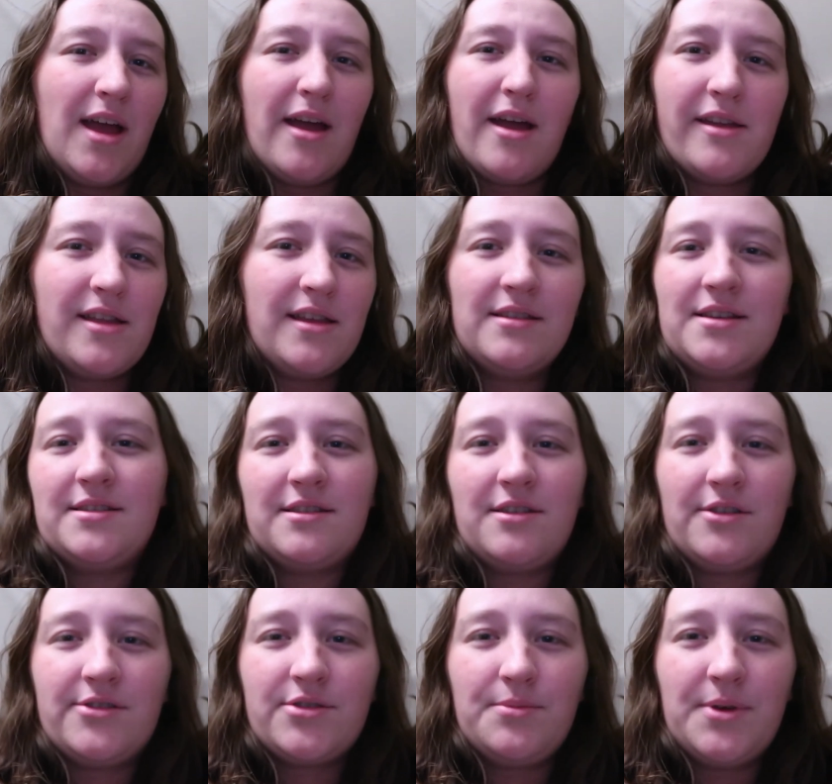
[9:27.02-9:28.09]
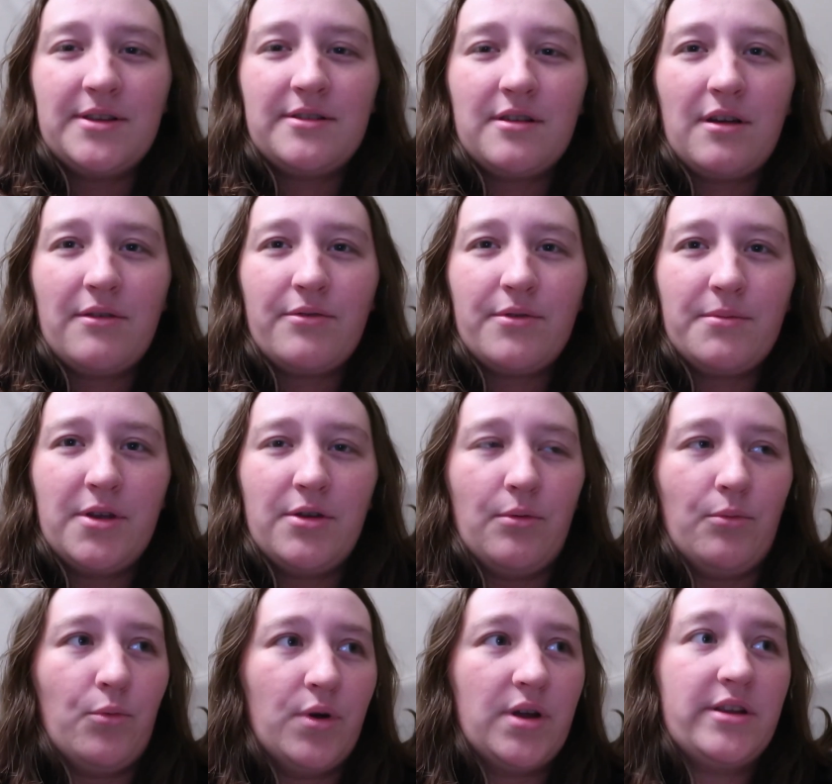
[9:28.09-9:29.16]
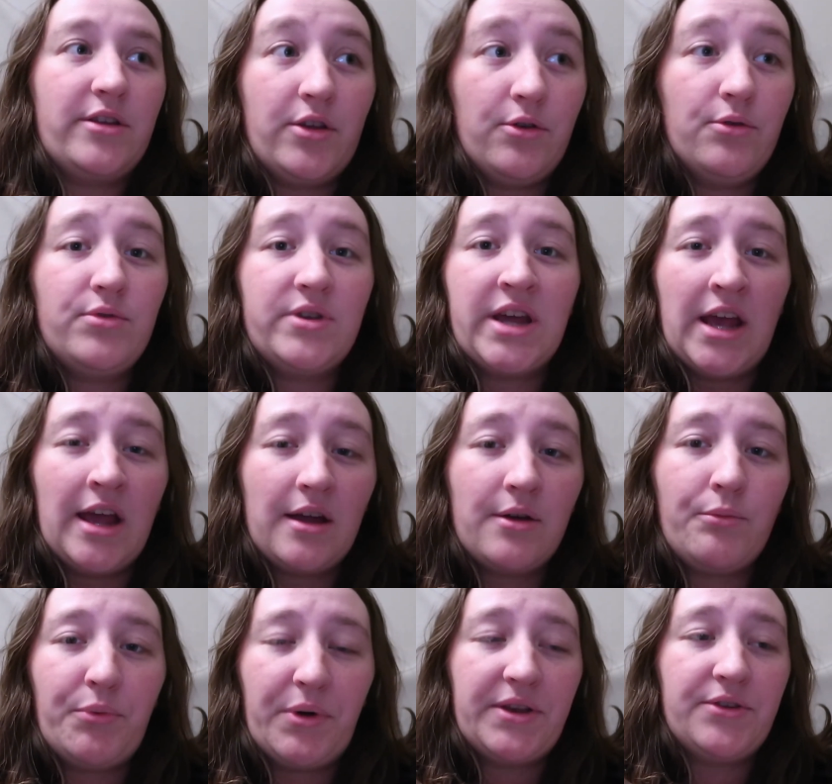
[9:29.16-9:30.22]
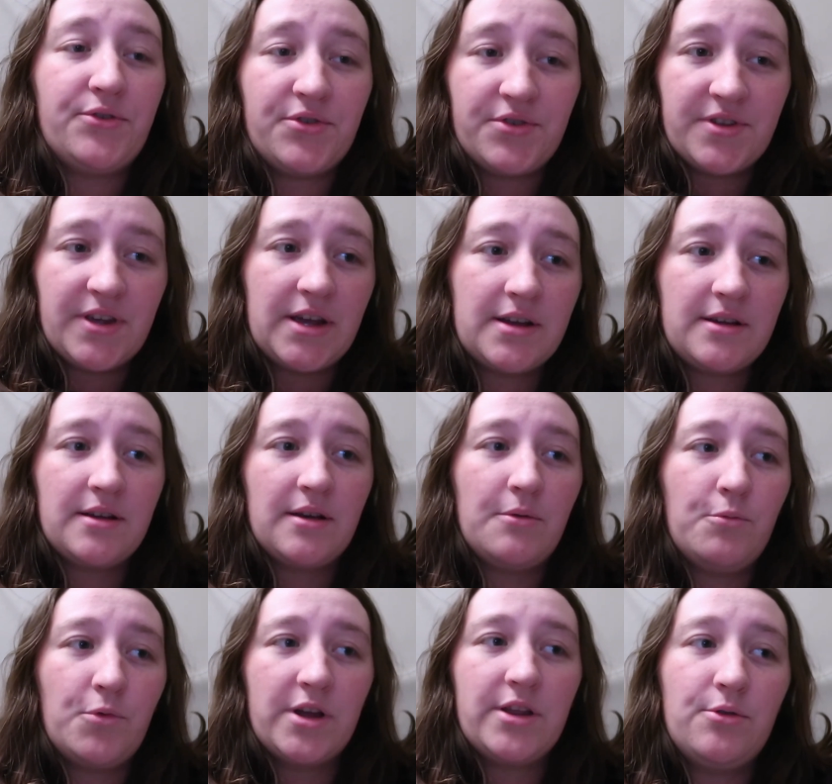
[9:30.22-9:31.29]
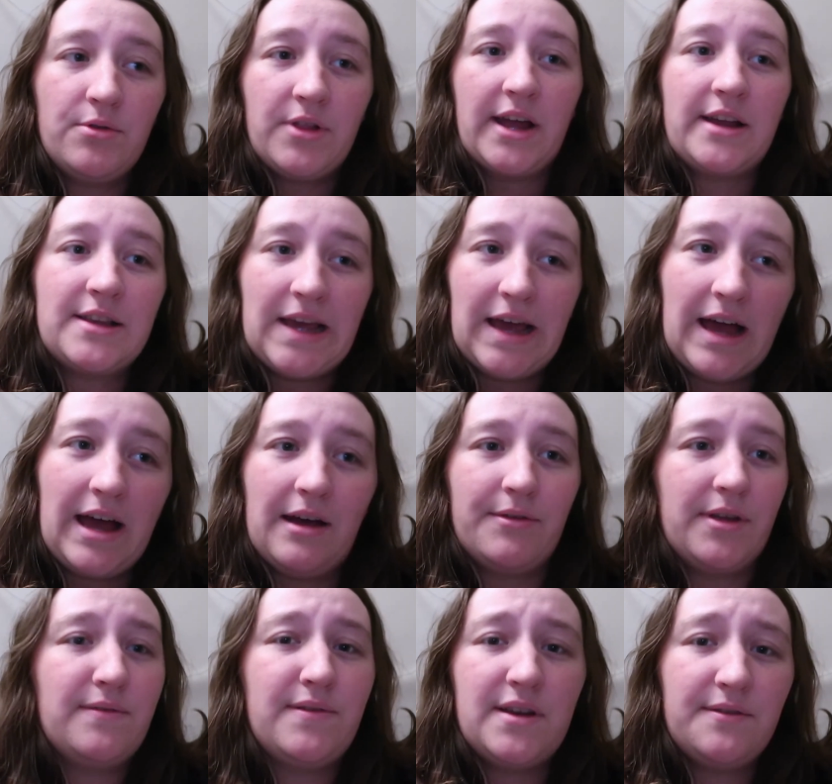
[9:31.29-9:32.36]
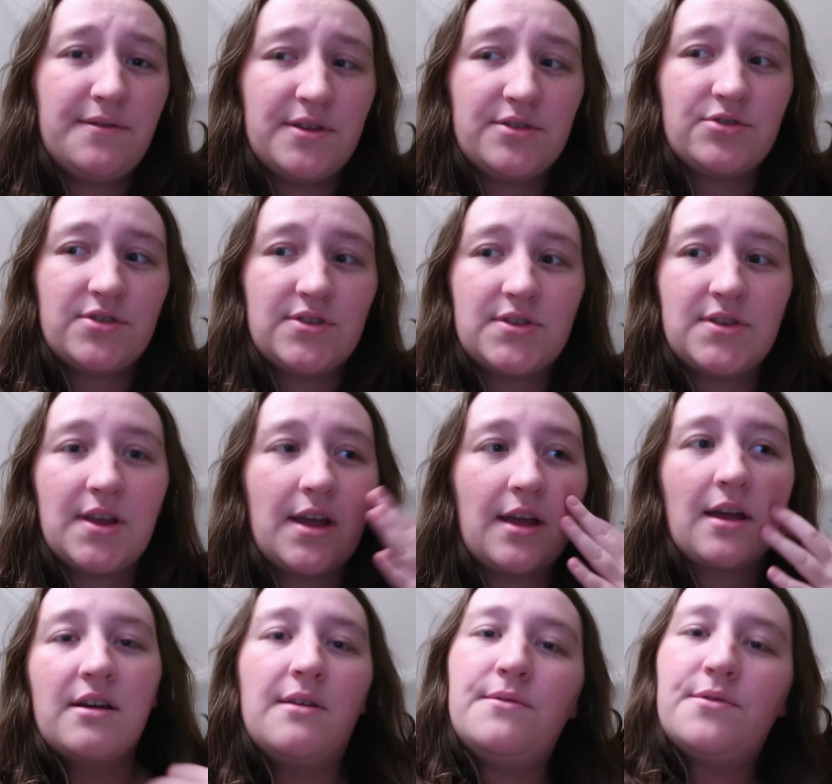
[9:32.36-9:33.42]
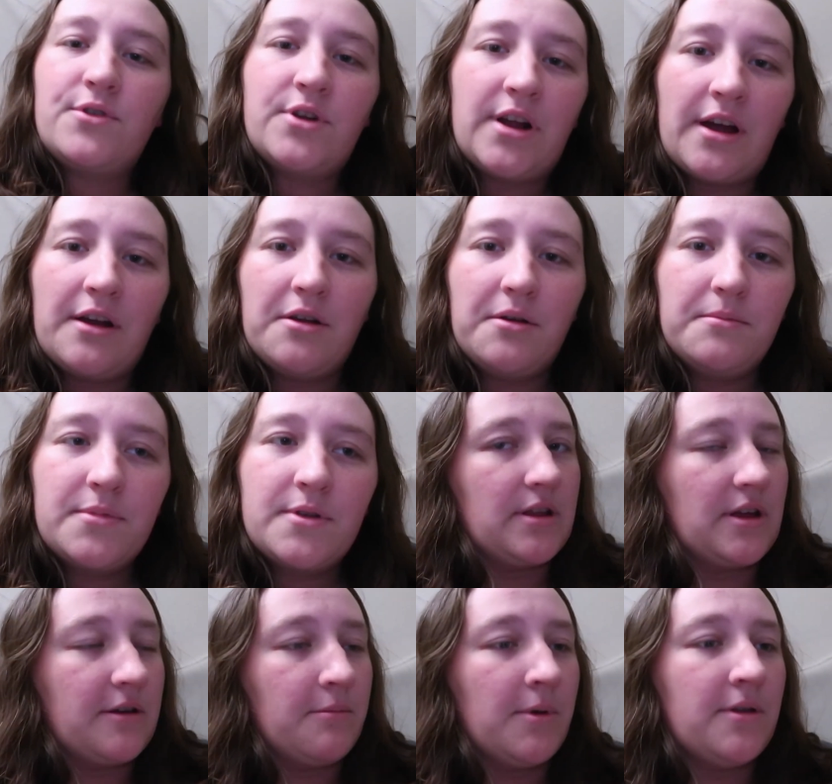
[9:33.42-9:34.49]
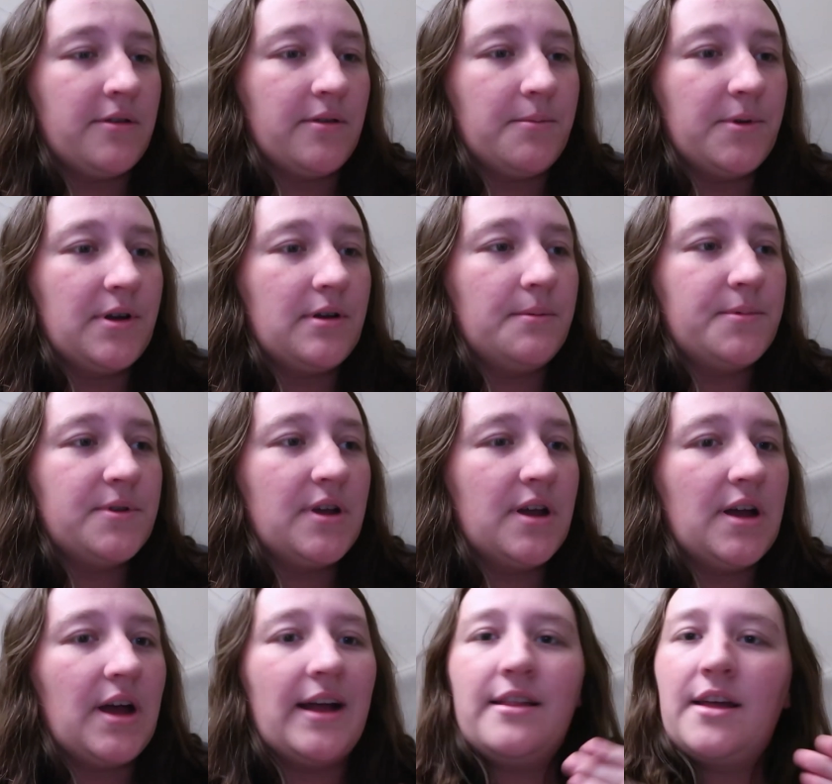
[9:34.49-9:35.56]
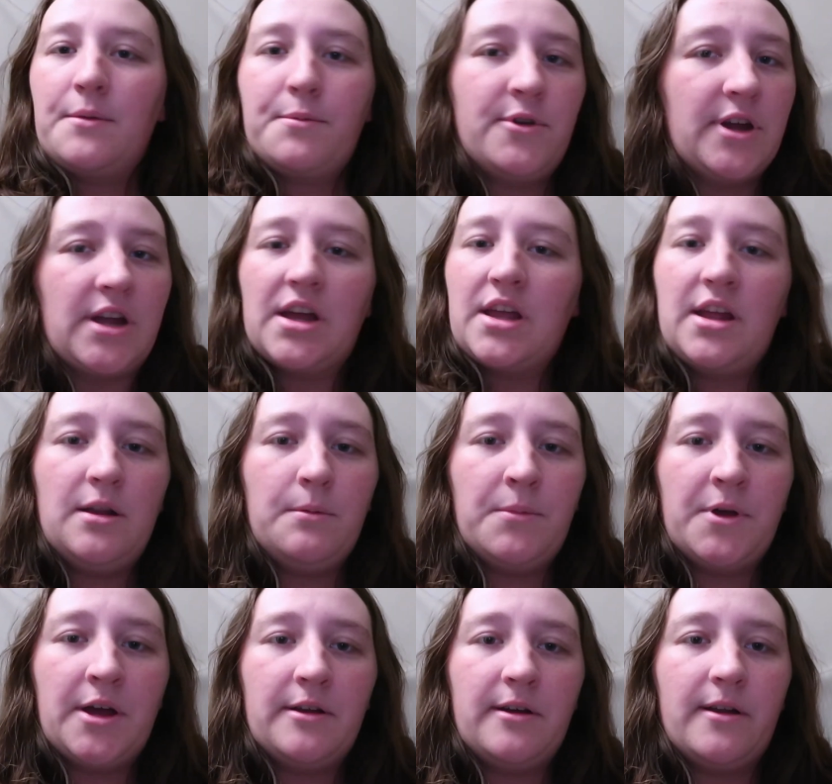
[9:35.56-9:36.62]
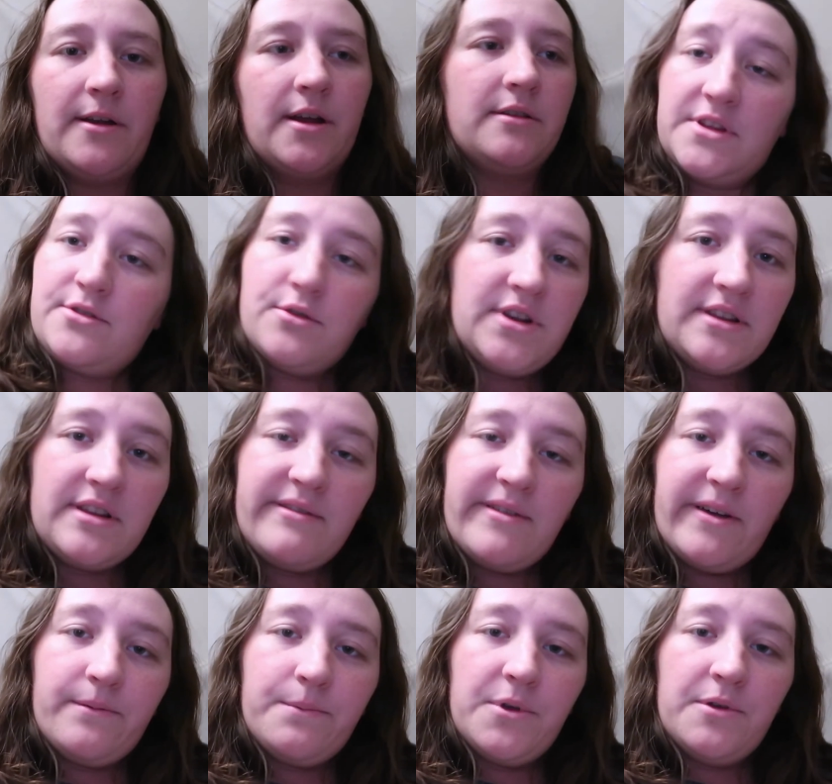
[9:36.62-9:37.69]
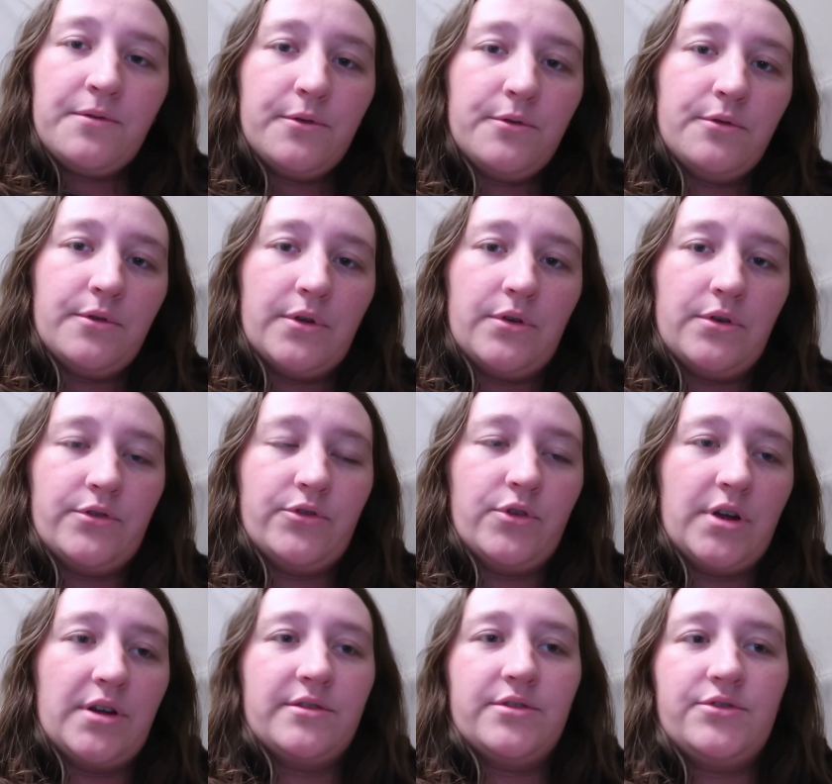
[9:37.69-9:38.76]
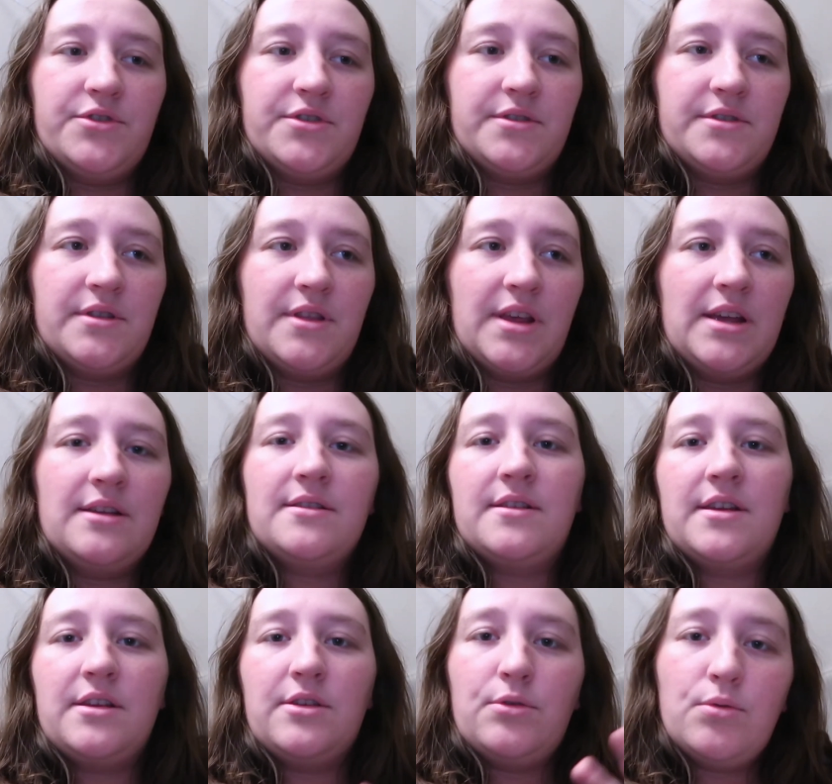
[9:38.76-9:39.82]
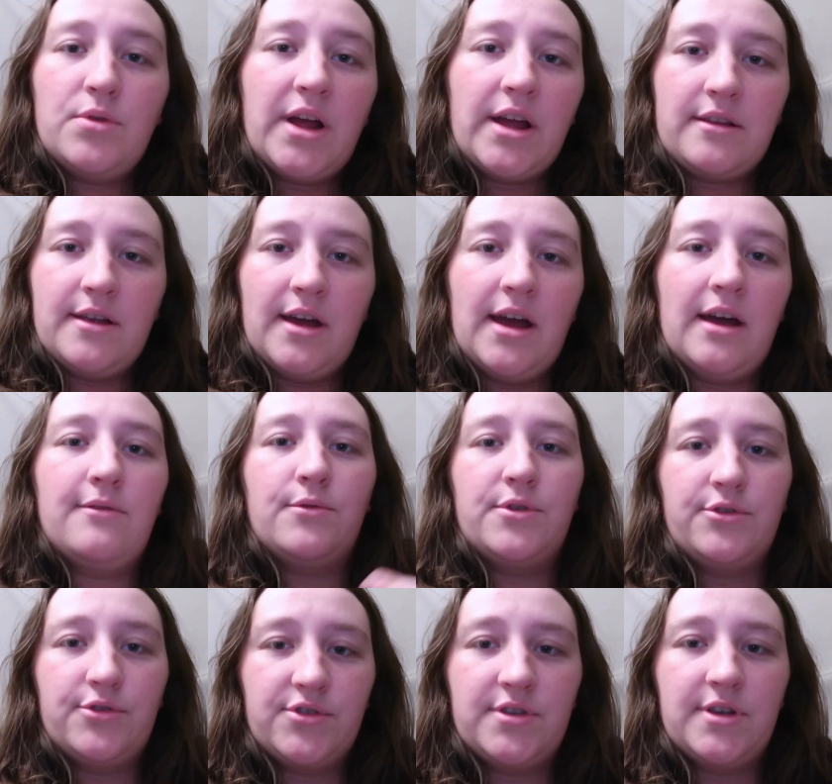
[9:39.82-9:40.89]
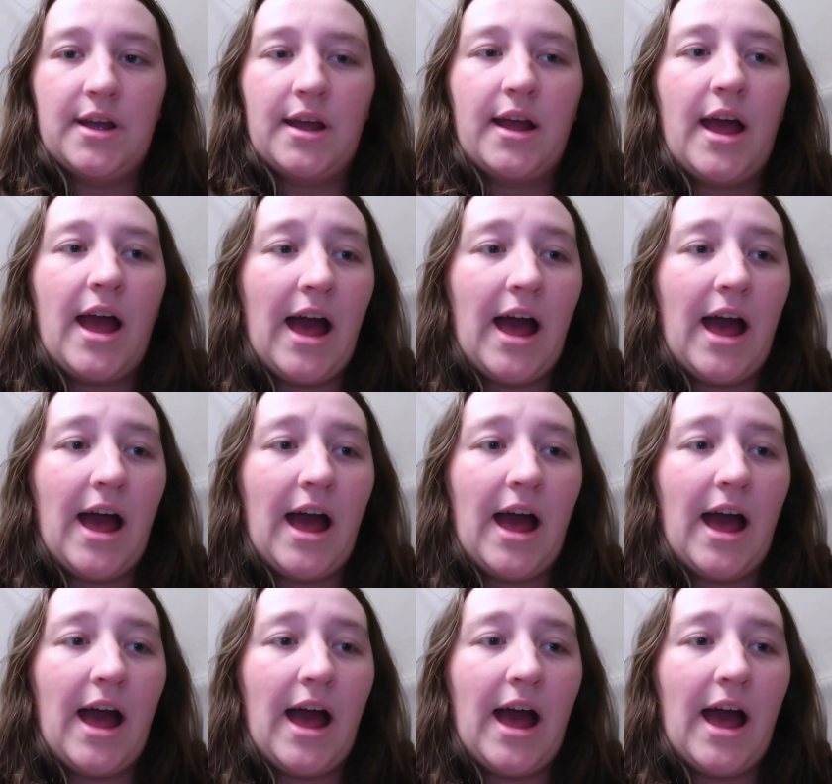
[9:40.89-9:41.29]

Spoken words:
this is also based off from you, what you take when you're sick and what you like to have, even if it's just like comfort items. Like my stomach upset, I like putting a heating pad on it. So it doesn't even have to be food or drinks, just things that you like to have when you're sick.